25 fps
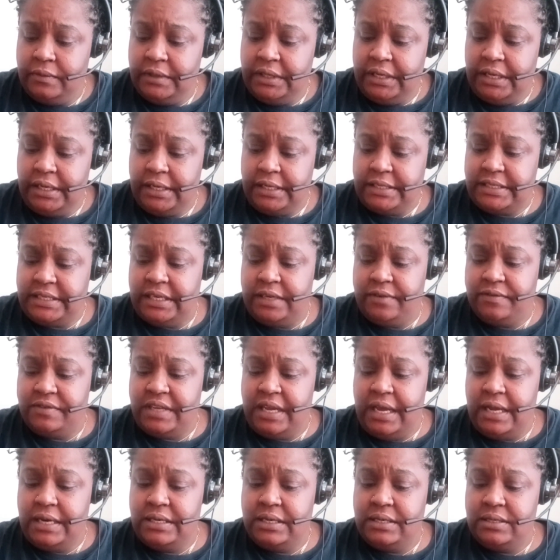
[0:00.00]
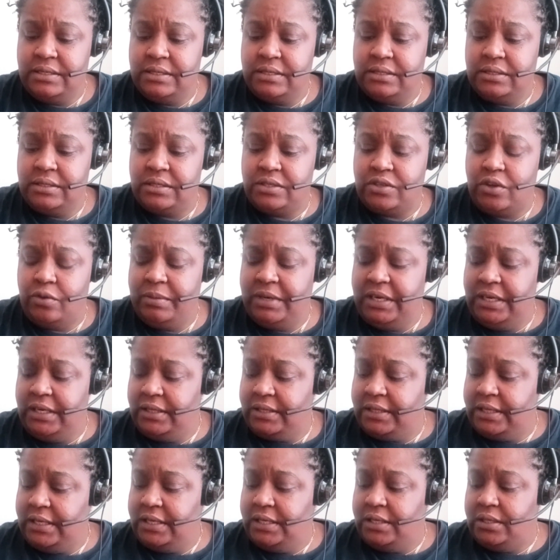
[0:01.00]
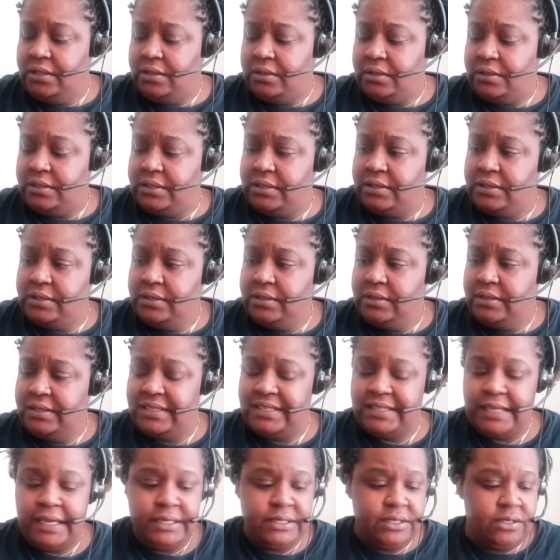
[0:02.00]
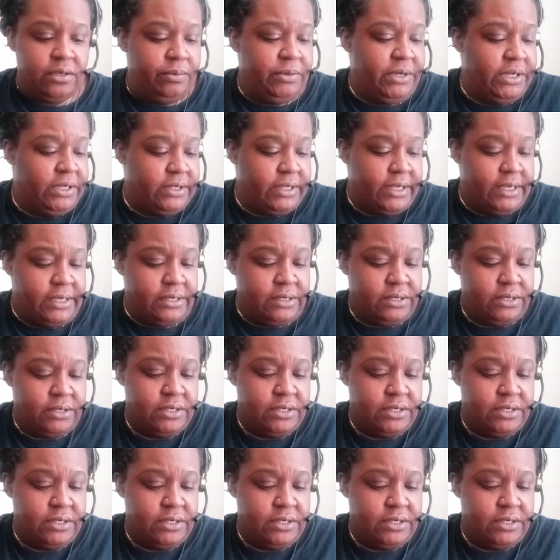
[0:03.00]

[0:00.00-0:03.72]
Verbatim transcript: Because he have done so many things said so many things.